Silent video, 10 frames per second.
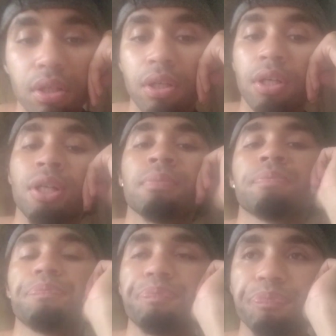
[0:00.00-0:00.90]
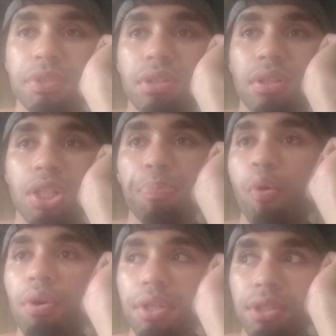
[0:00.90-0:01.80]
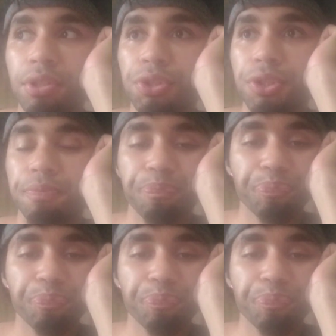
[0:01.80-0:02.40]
him. The point is,